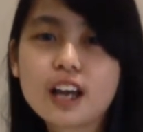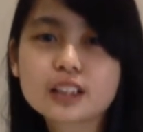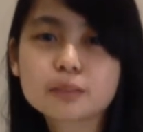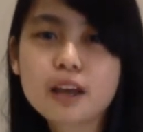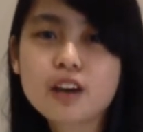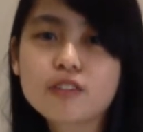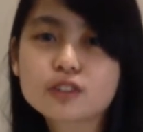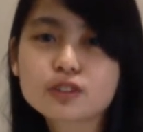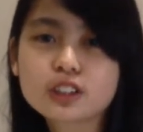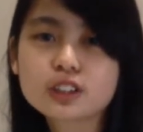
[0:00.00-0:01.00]
aspect of
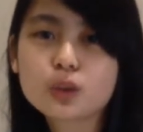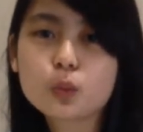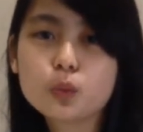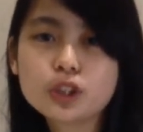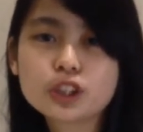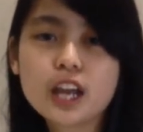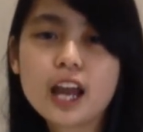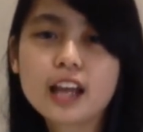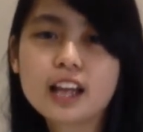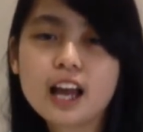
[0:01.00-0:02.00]
a structure which
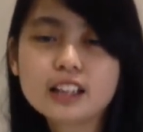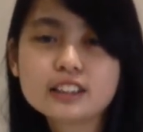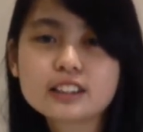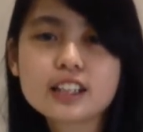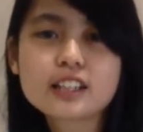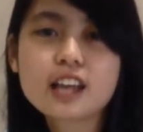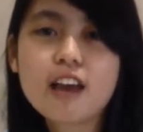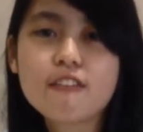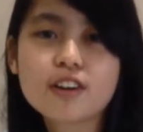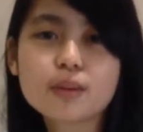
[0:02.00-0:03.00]
enhances its
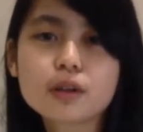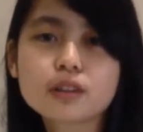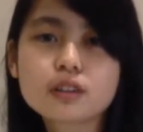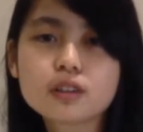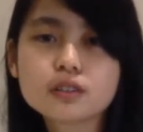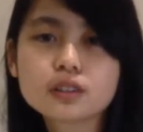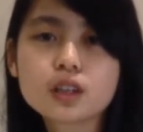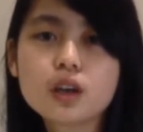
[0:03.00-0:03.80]
environmental